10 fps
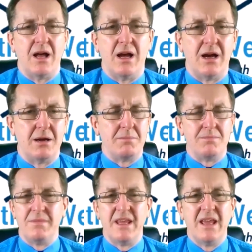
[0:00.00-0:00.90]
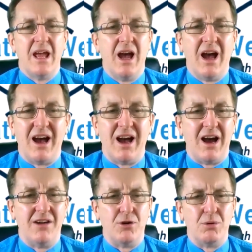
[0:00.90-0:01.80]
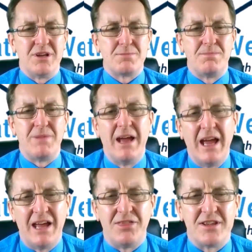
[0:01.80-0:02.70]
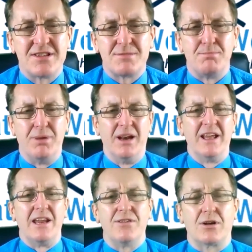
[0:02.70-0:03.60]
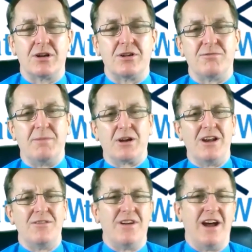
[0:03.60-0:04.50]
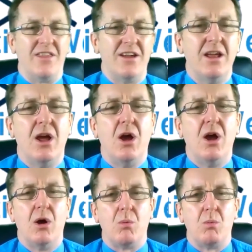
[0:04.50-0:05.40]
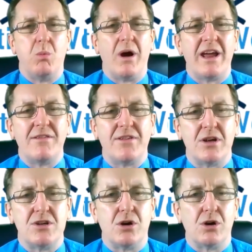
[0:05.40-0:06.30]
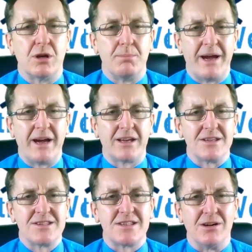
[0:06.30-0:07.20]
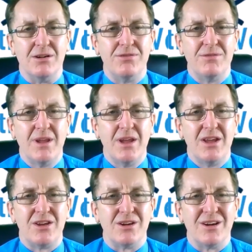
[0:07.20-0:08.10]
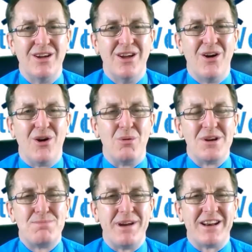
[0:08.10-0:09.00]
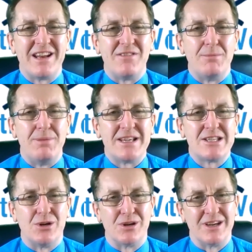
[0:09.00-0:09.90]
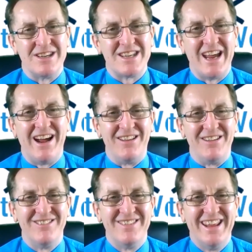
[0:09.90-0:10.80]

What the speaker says: I've always had this belief, I got it off my grandfather, why have a dog and bark yourself? You're always better to have the best dog in town.